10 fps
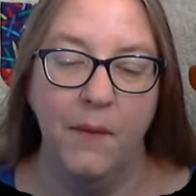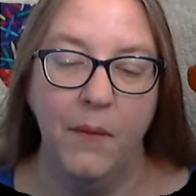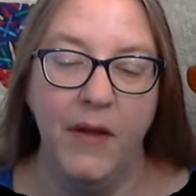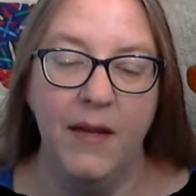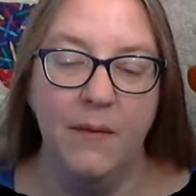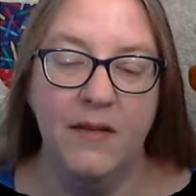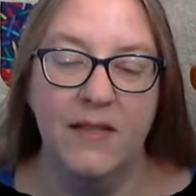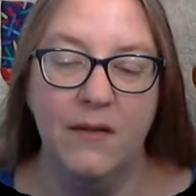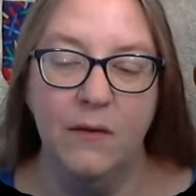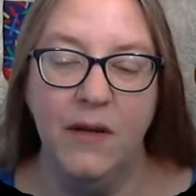But he was
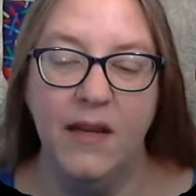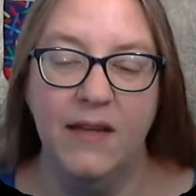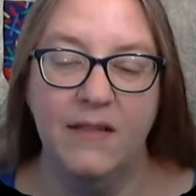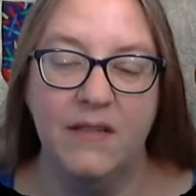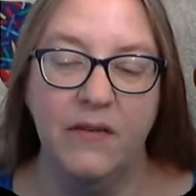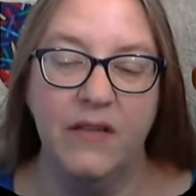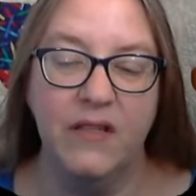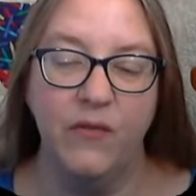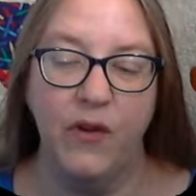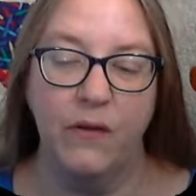soon eased of his
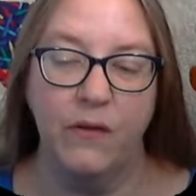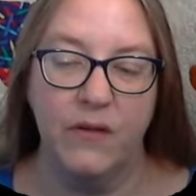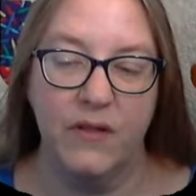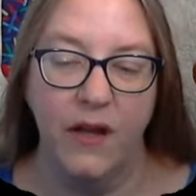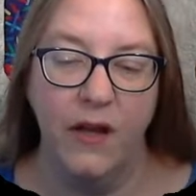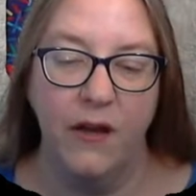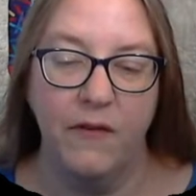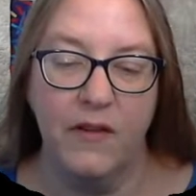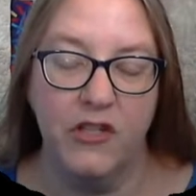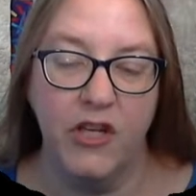fears,
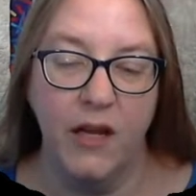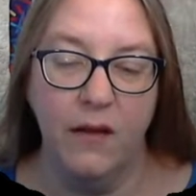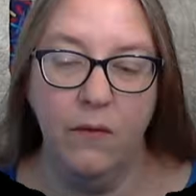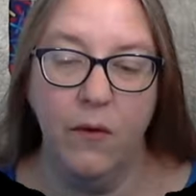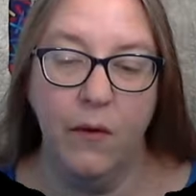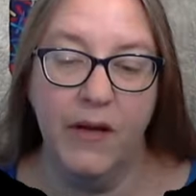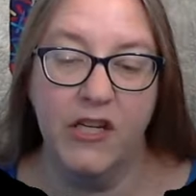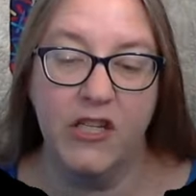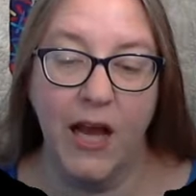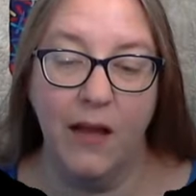for the channel growing
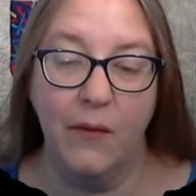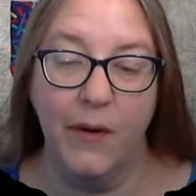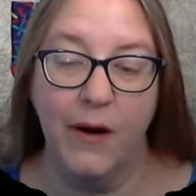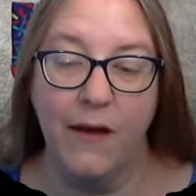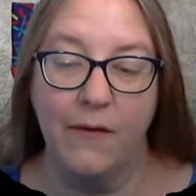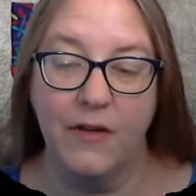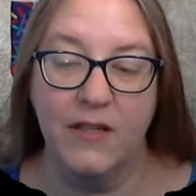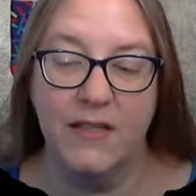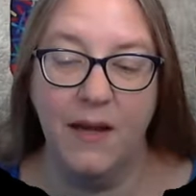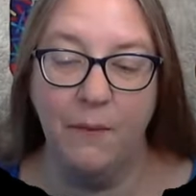shallower every
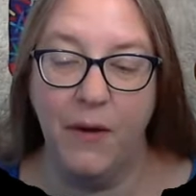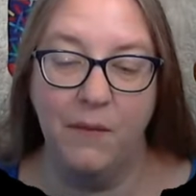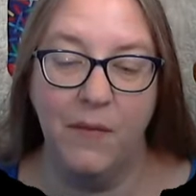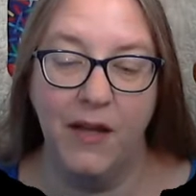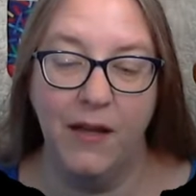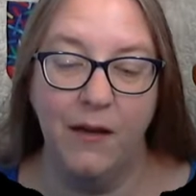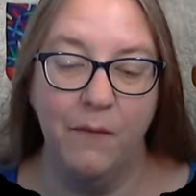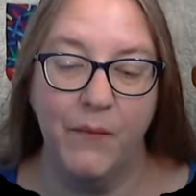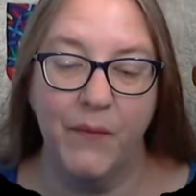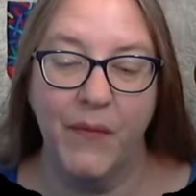step I made,
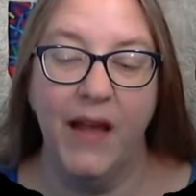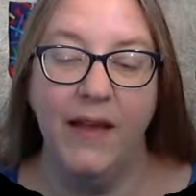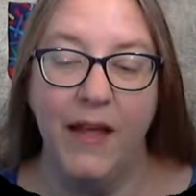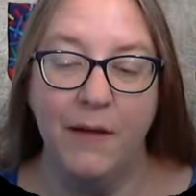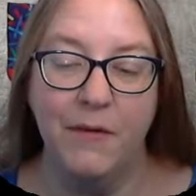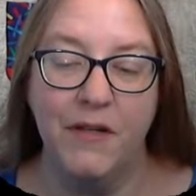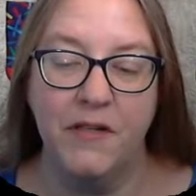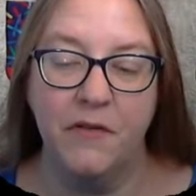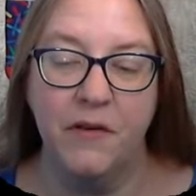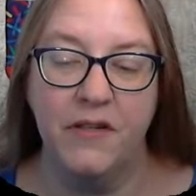I came in a
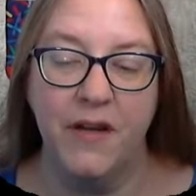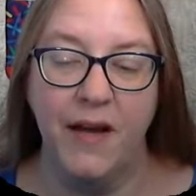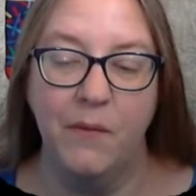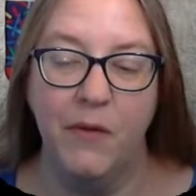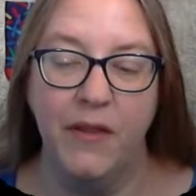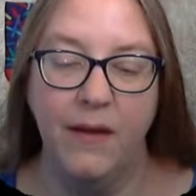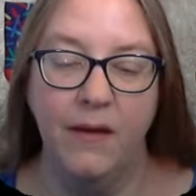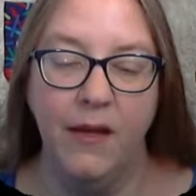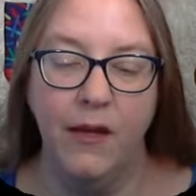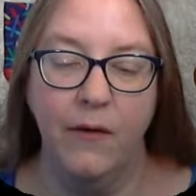short time within
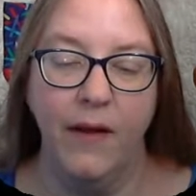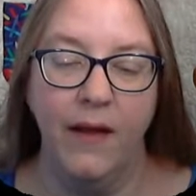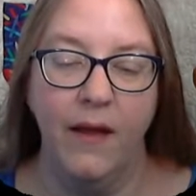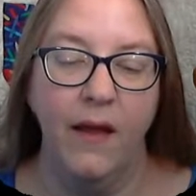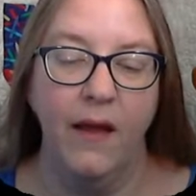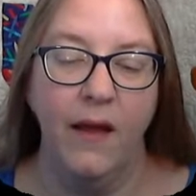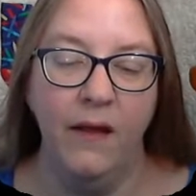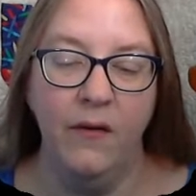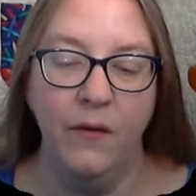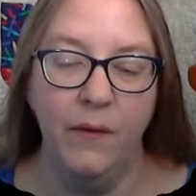hearing,
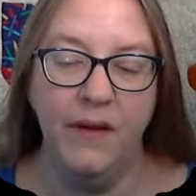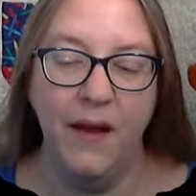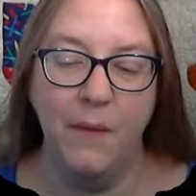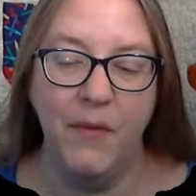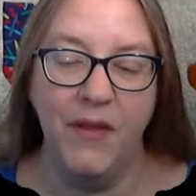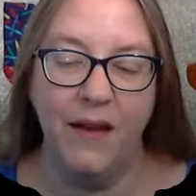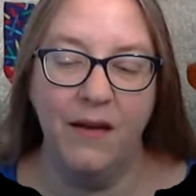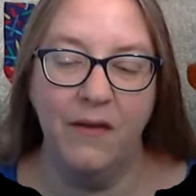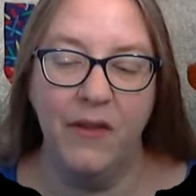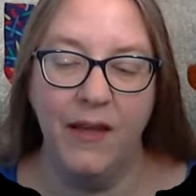and holding up the end
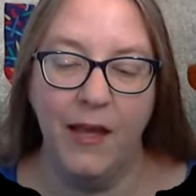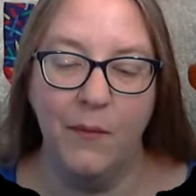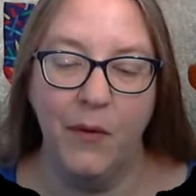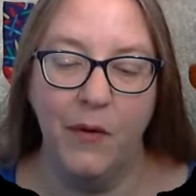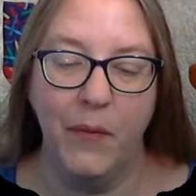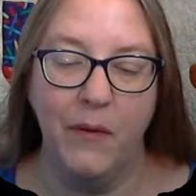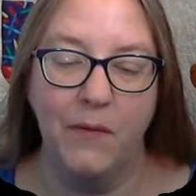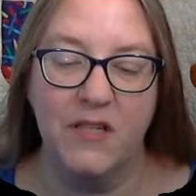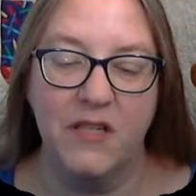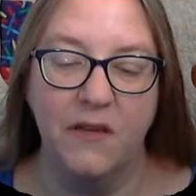of the cable by
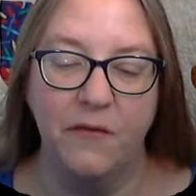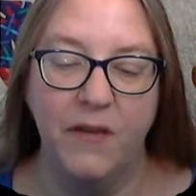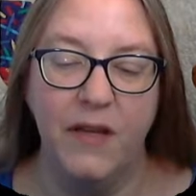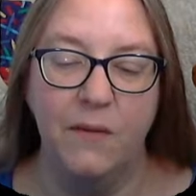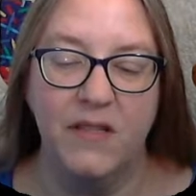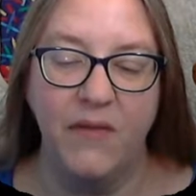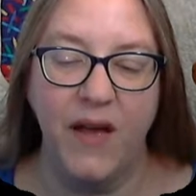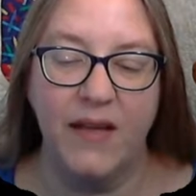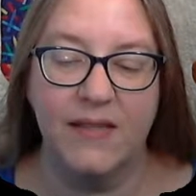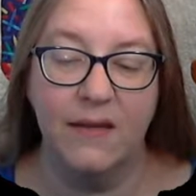which the fleet was
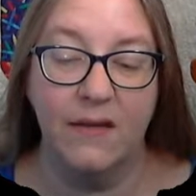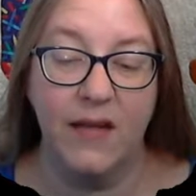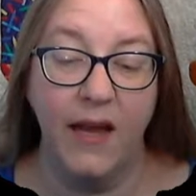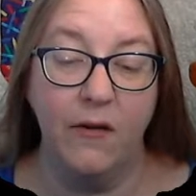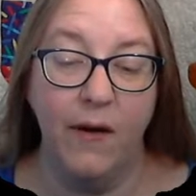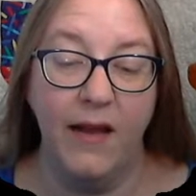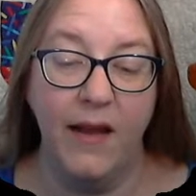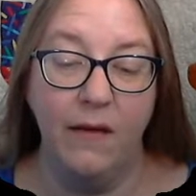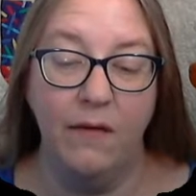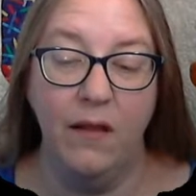fastened, I cried
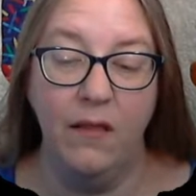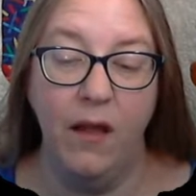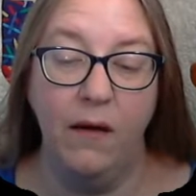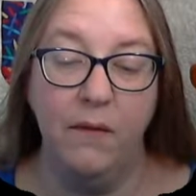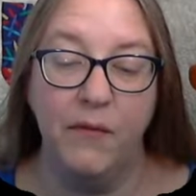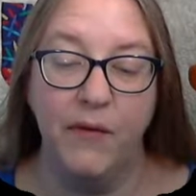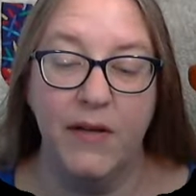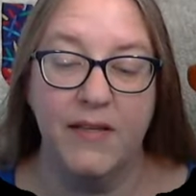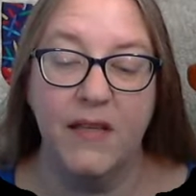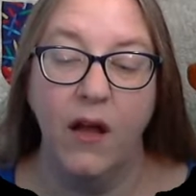out in a loud
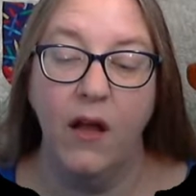voice,